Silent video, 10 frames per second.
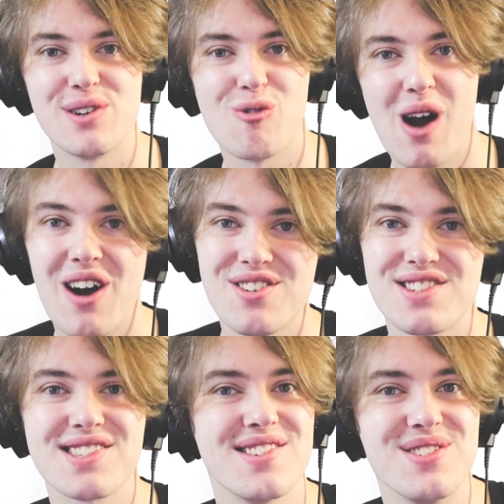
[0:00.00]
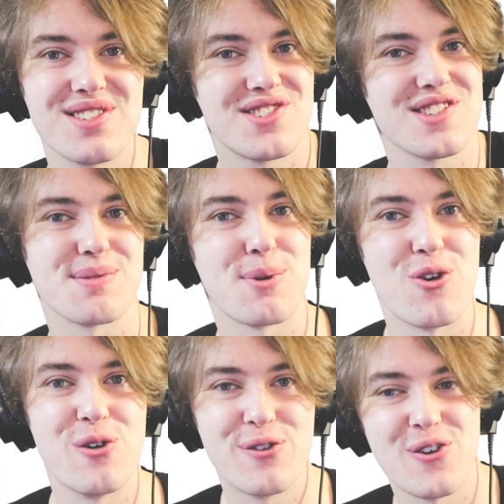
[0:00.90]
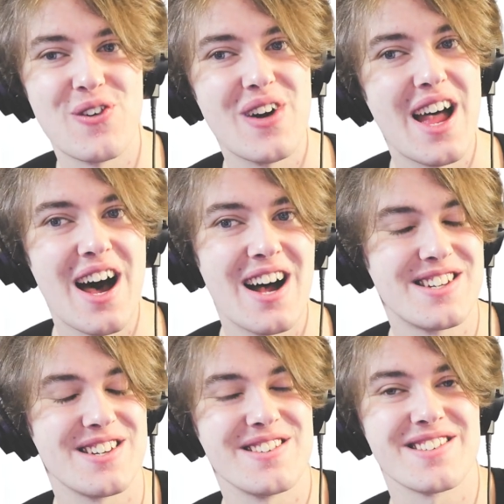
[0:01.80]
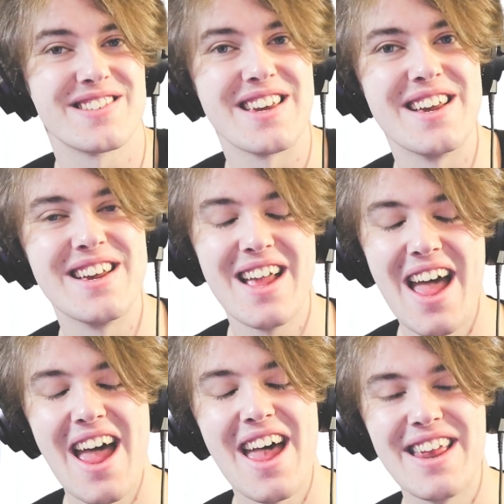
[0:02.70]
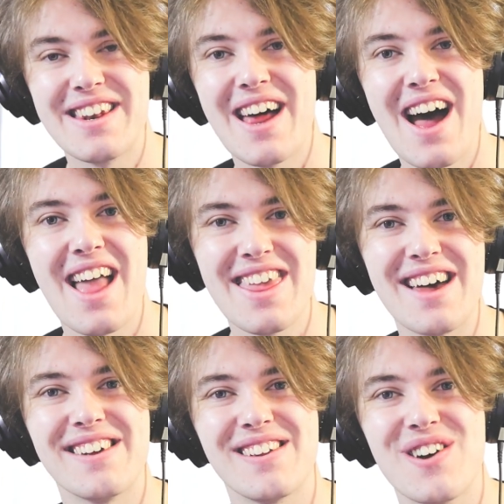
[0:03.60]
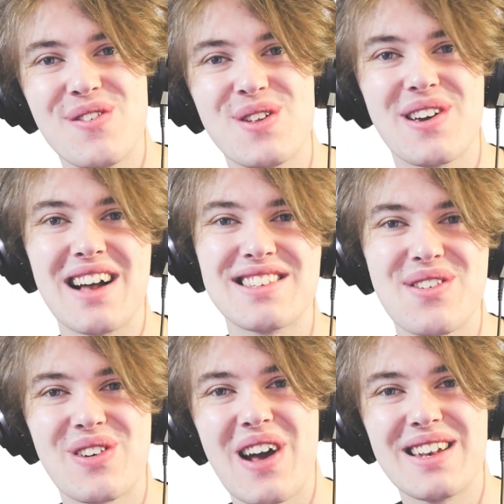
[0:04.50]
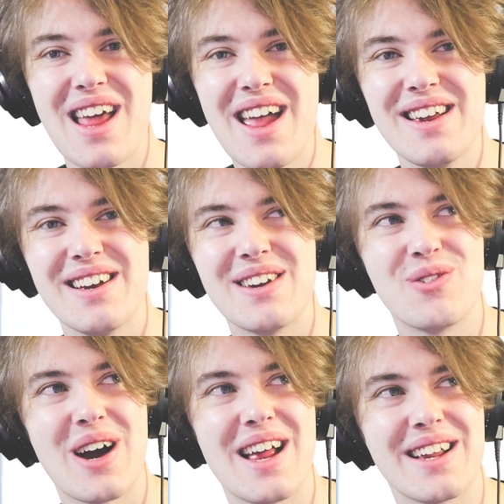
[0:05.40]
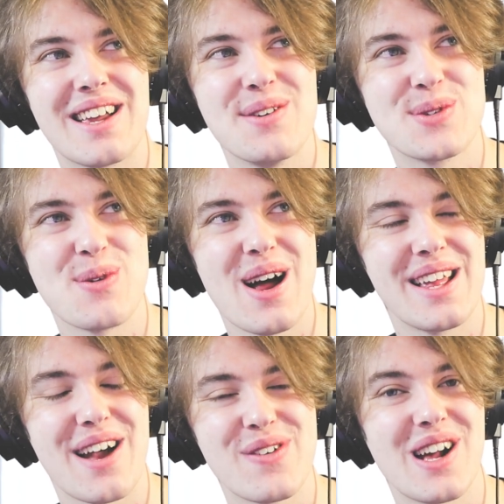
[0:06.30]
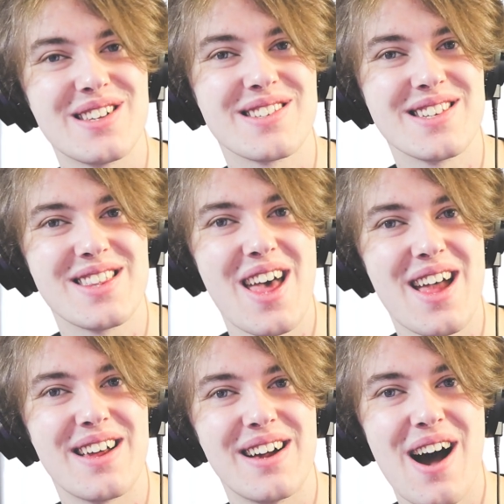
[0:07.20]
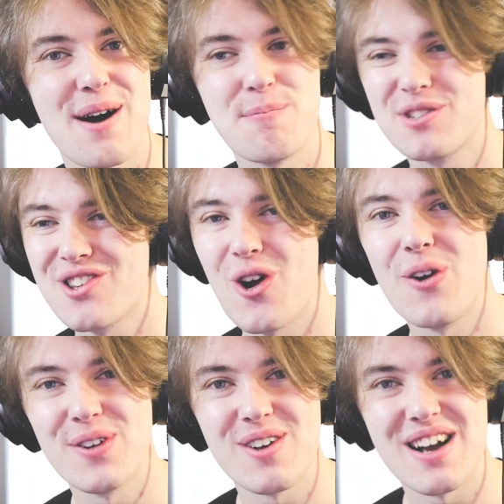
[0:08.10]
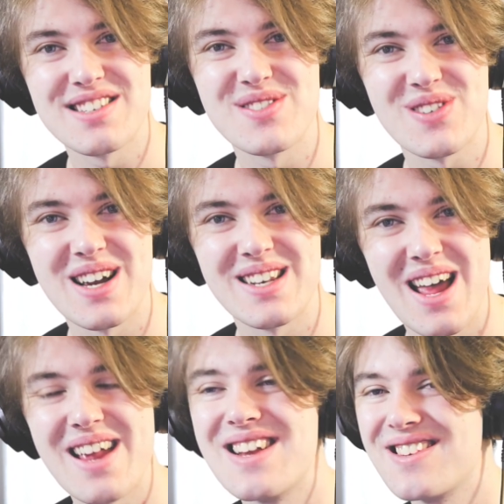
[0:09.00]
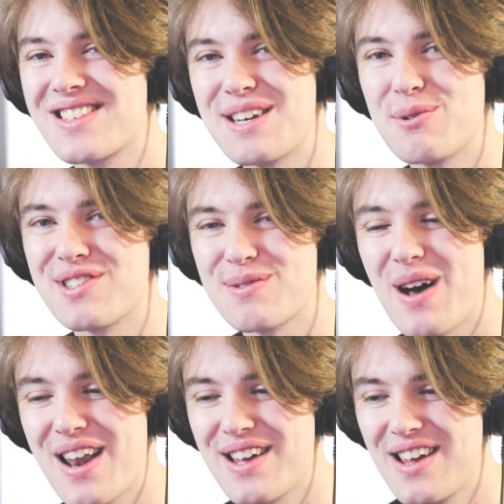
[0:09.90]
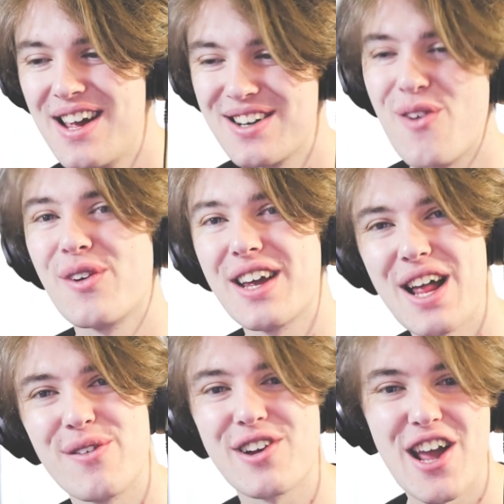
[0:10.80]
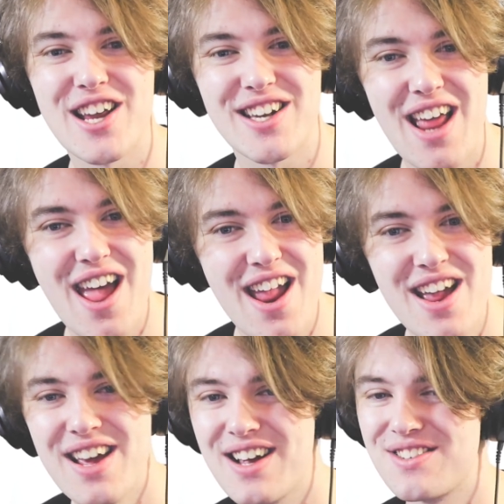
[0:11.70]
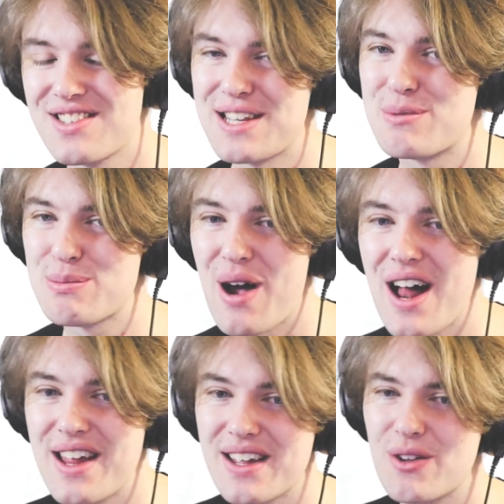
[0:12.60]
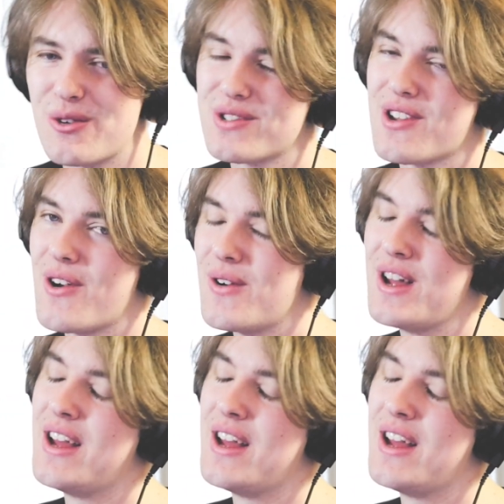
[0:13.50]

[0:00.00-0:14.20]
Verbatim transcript: for a while because this news is just beautiful uh, to just see. And uh, yeah, hopefully you guys have a great day. Anyway, and keep smiling. I think I just said that. Um, so hopefully you guys have a great day and just keep on smiling. Don't forget have a great day and just keep smiling. And also